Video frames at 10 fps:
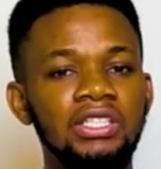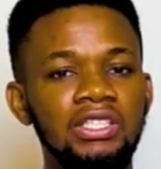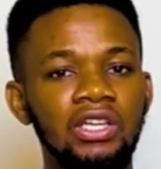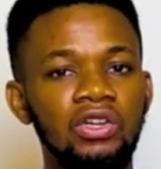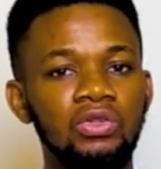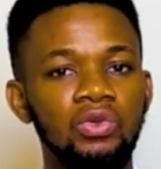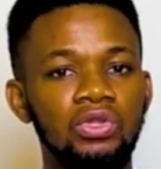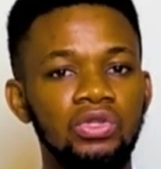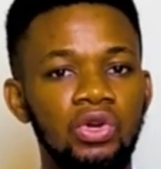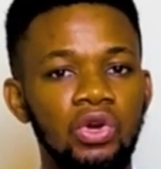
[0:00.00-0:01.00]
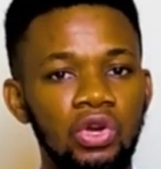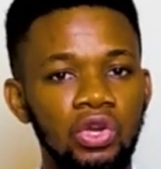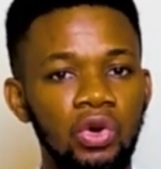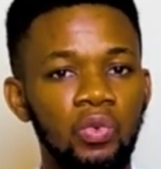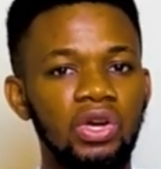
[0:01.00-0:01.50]
The second was
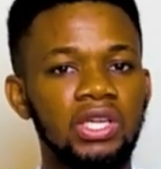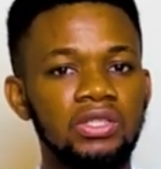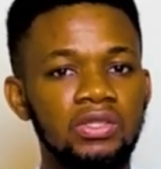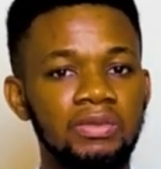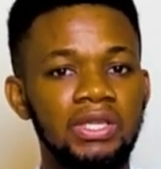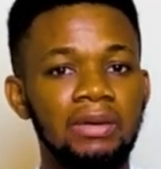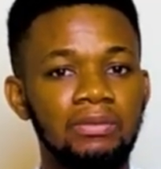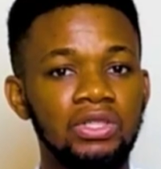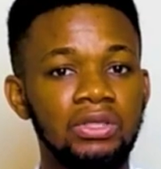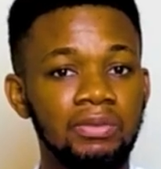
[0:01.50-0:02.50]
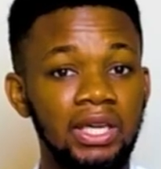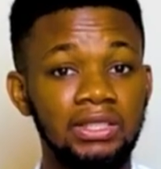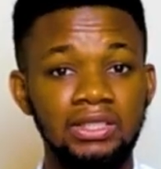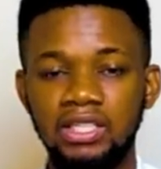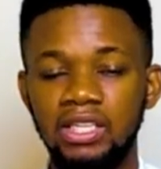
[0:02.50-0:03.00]
you're working to be among the
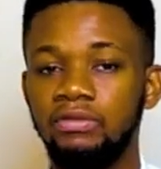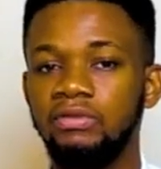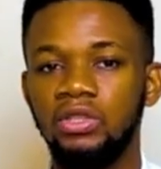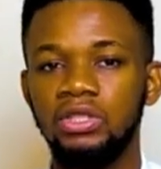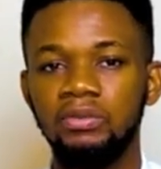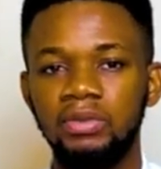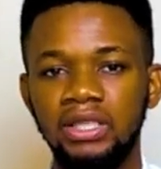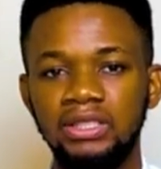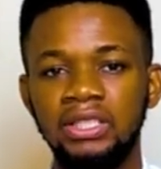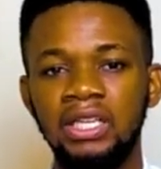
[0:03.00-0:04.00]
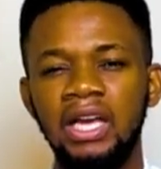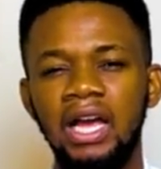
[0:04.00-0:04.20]
best, if not the best.